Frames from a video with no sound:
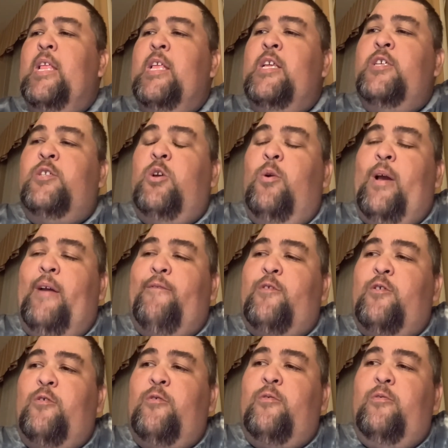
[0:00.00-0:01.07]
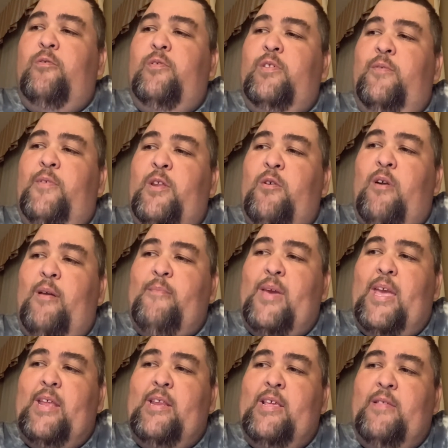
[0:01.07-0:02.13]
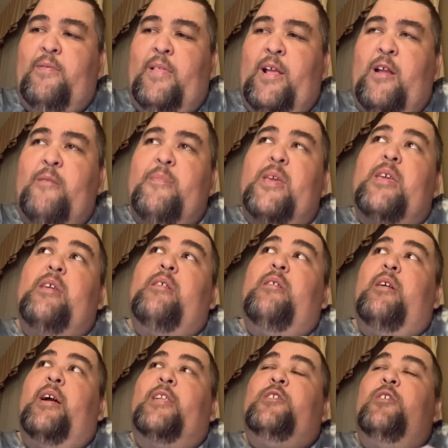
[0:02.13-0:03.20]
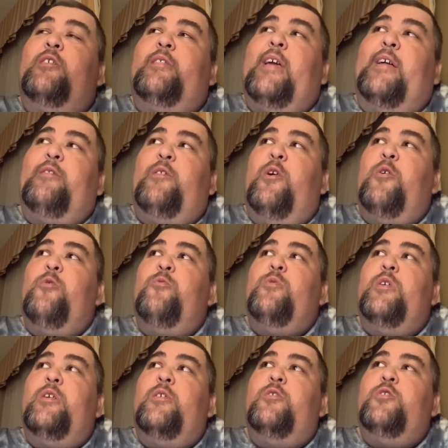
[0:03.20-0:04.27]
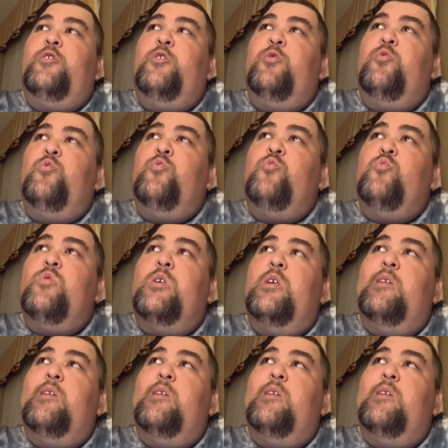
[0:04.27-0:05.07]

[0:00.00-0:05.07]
So after the video I made in Laramie, I took that load to